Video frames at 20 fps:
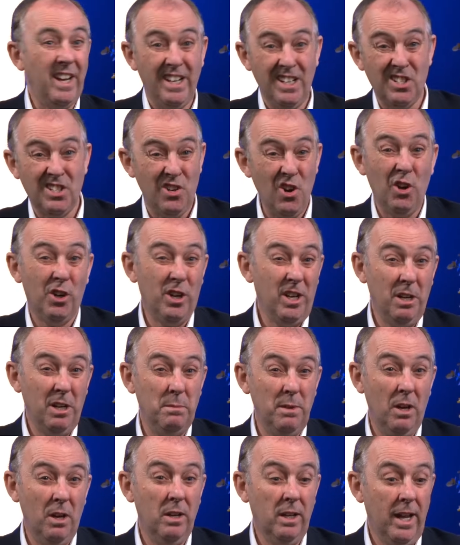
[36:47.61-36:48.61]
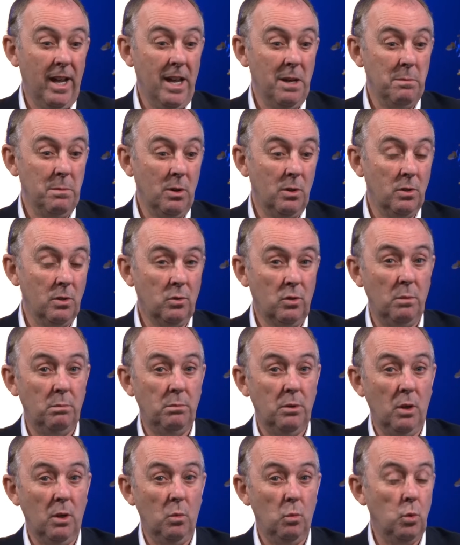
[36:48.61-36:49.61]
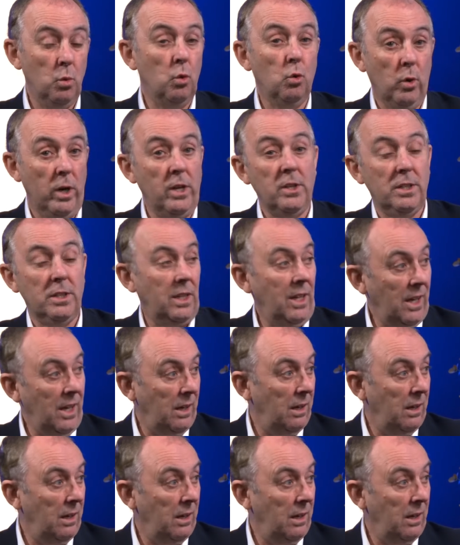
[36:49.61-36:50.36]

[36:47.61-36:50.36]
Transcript: It's not going to be okay because crypto will crash again.